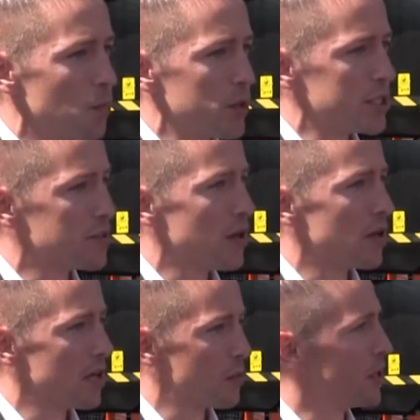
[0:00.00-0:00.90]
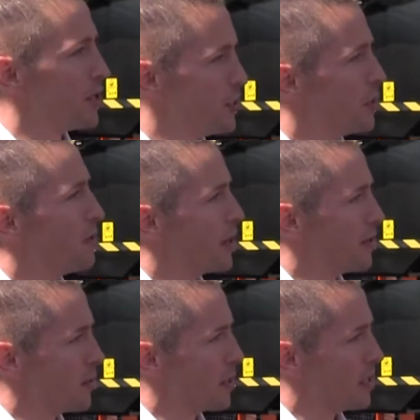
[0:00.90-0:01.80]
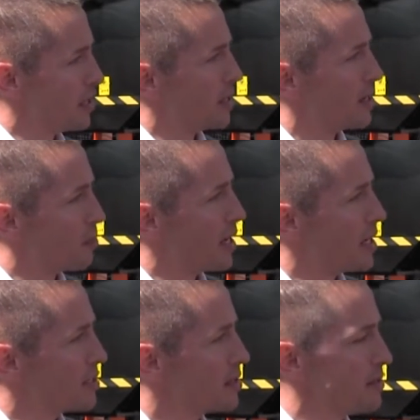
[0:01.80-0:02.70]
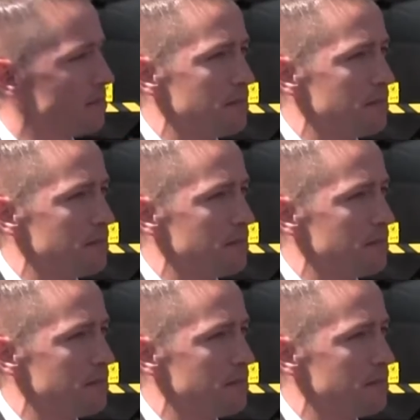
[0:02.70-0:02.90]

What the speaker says: We just felt like we could do it better than we had done it in the past.